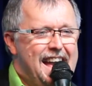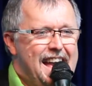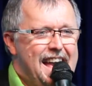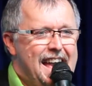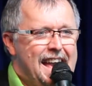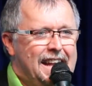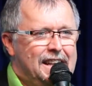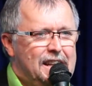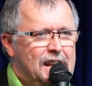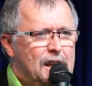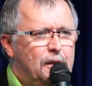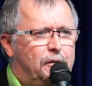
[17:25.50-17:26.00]

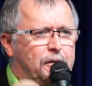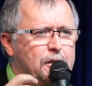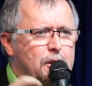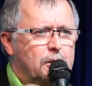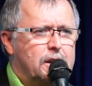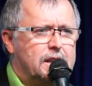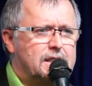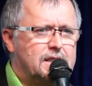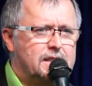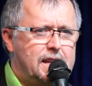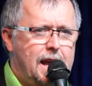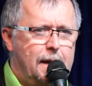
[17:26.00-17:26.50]
And if you're
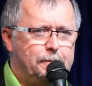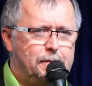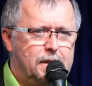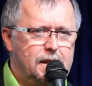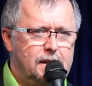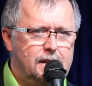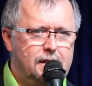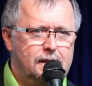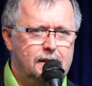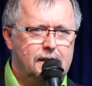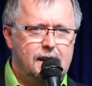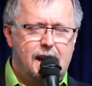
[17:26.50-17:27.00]

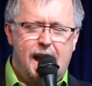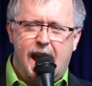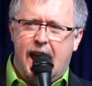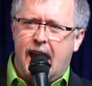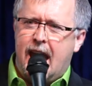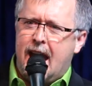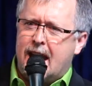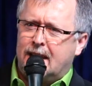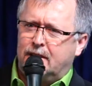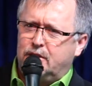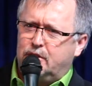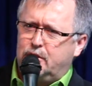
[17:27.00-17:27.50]
accepted
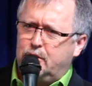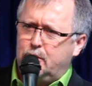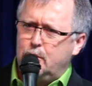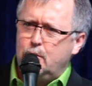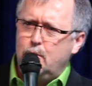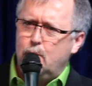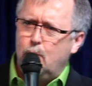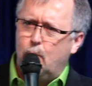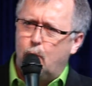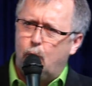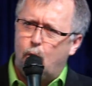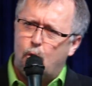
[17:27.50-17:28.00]
and
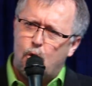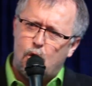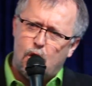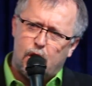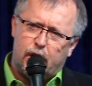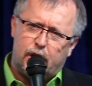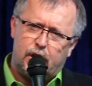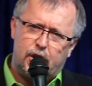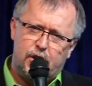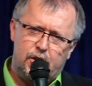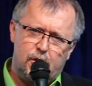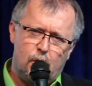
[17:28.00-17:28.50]
you
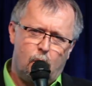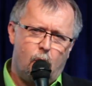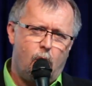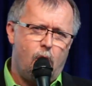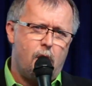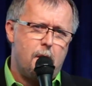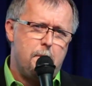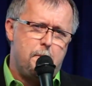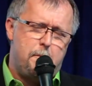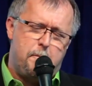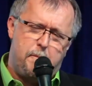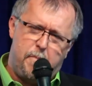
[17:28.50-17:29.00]
work
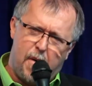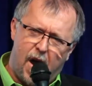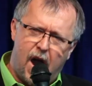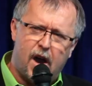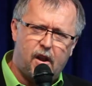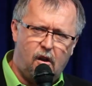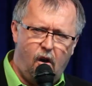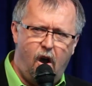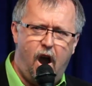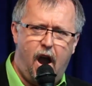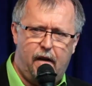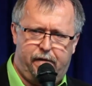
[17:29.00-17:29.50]
your
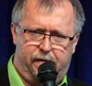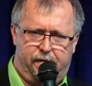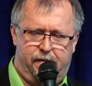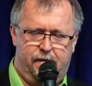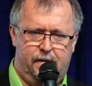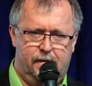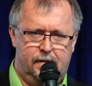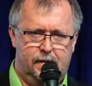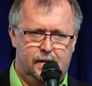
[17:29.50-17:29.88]
butt off,